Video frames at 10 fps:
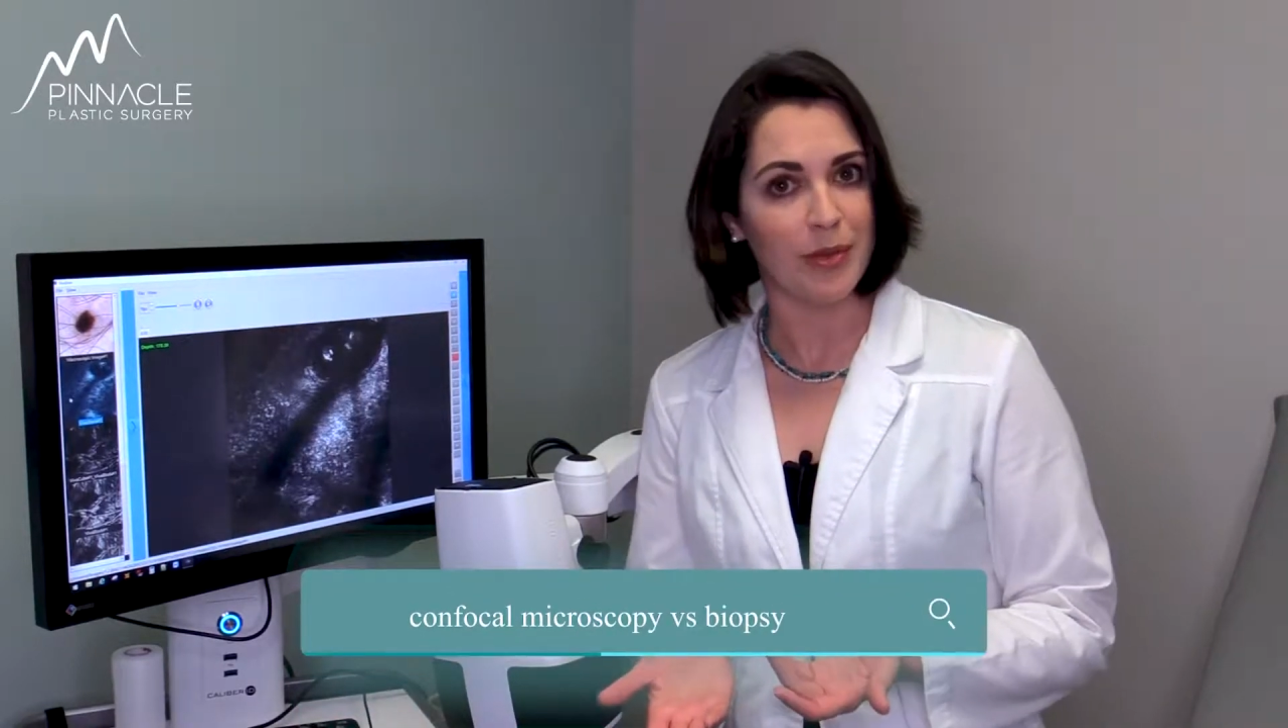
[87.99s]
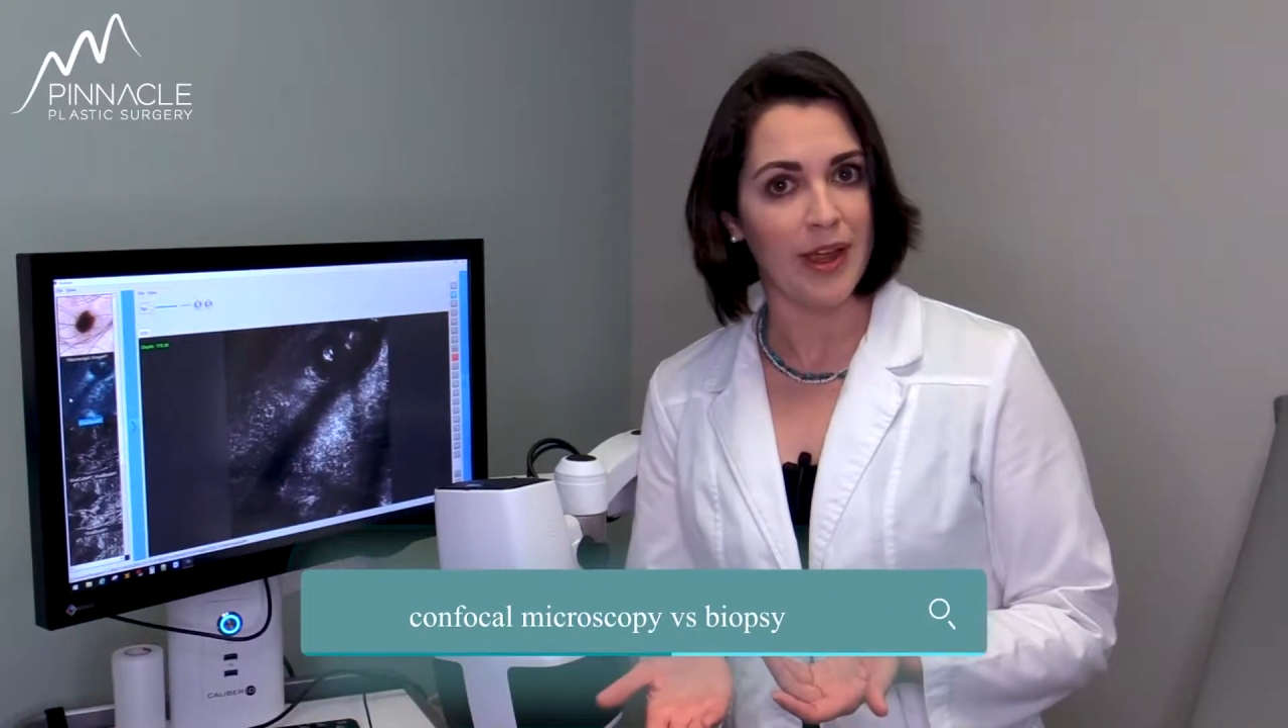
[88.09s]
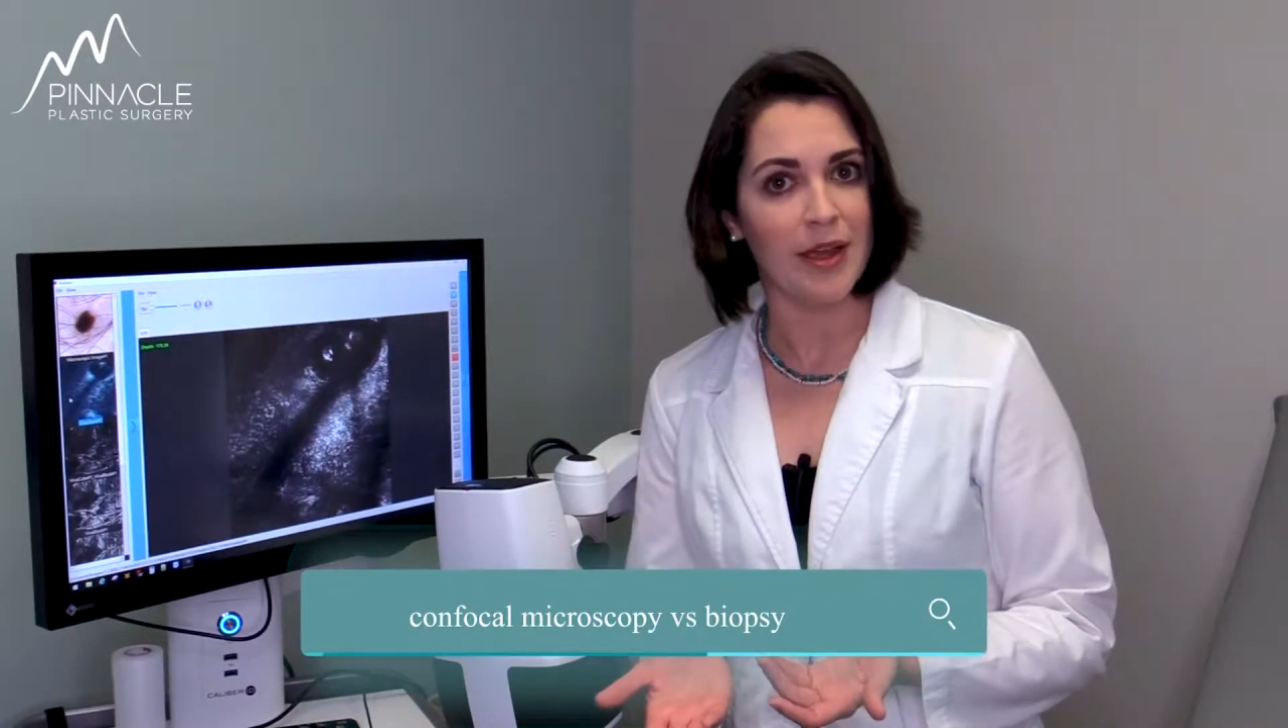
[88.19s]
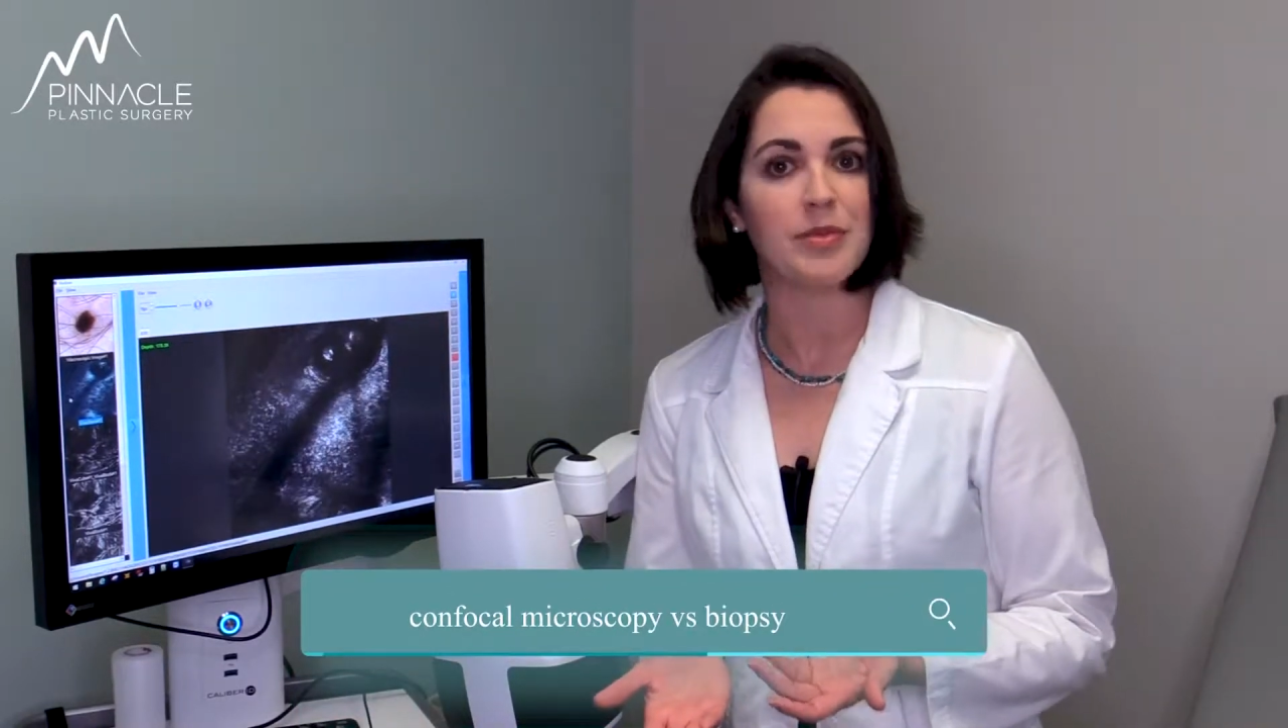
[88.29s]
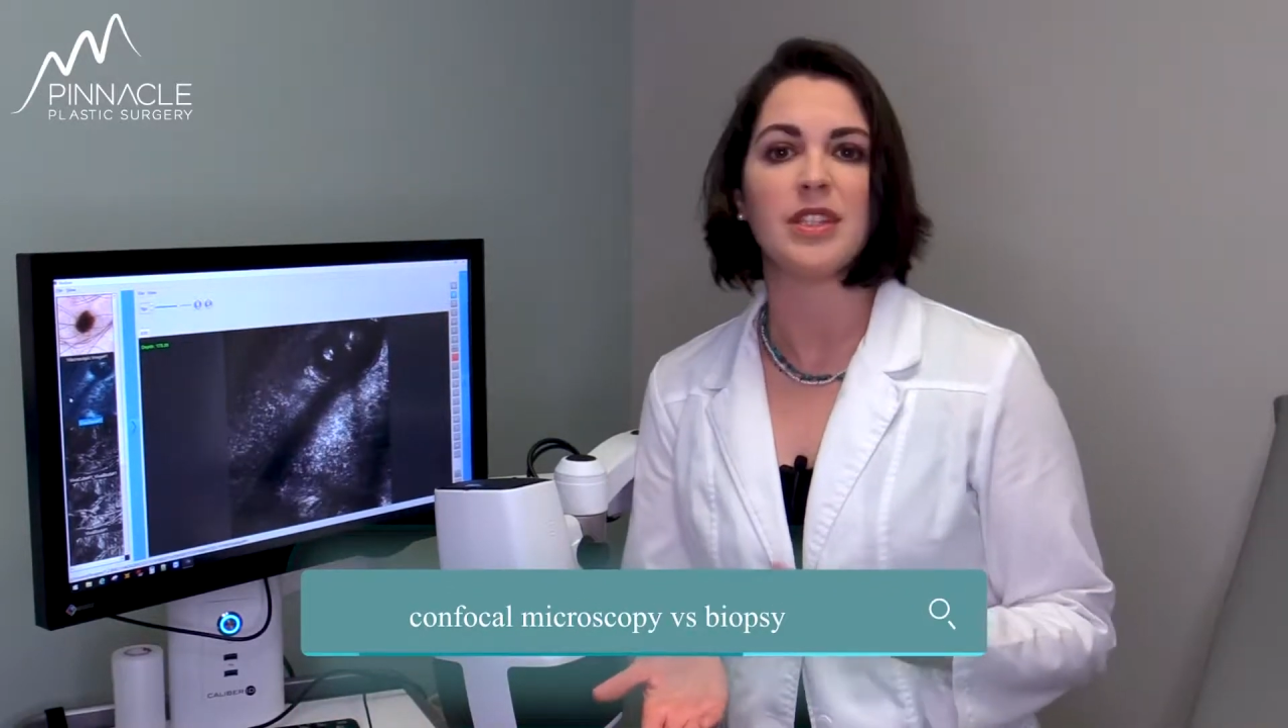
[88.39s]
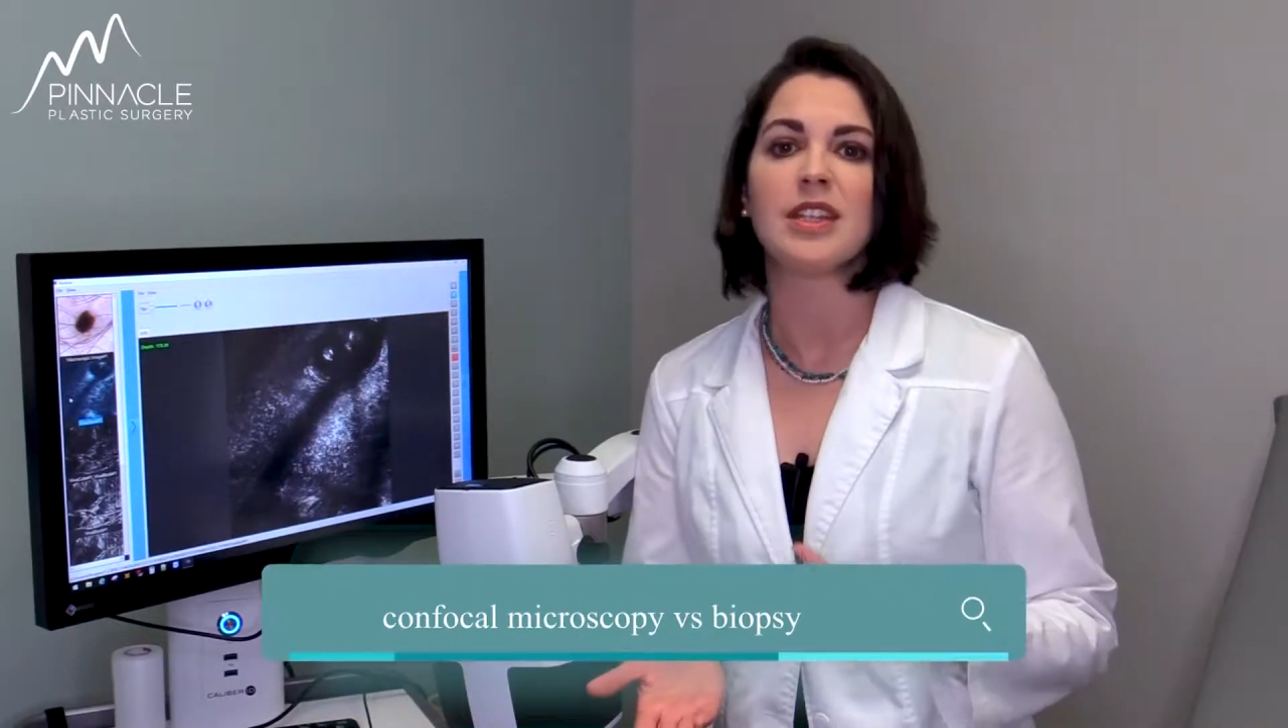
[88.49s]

biopsy?